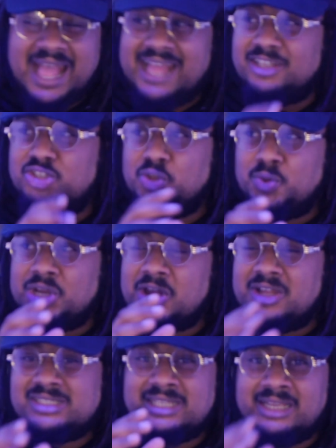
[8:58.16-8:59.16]
and doing
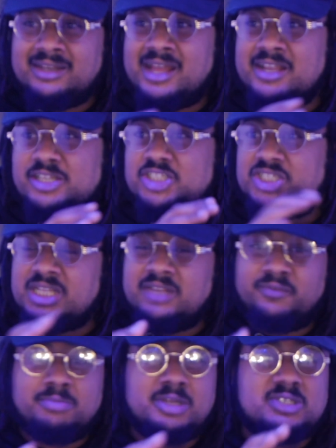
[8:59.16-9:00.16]
her thing like a
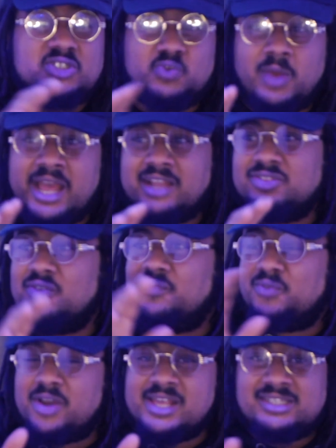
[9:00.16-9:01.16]
G, from the swag, the
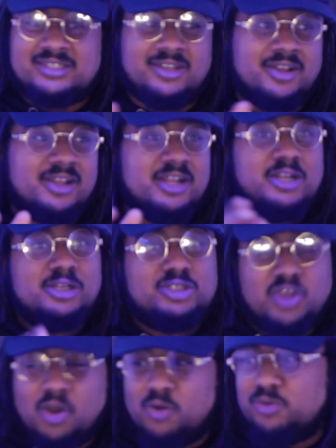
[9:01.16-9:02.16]
voice, the
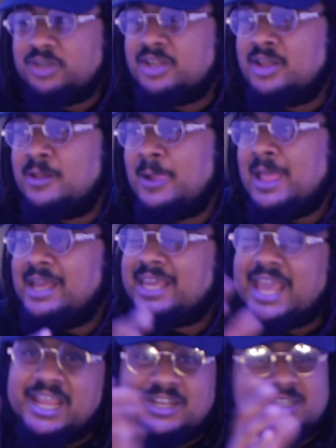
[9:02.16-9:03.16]
tone, the
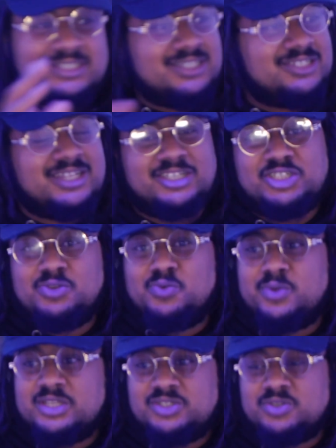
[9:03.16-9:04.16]
cadences that she
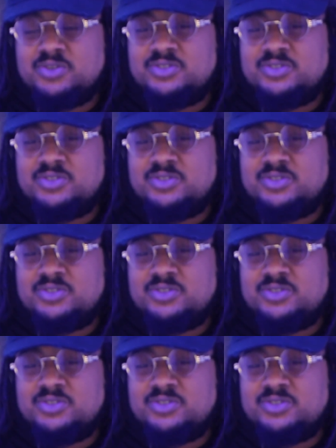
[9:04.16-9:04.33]
always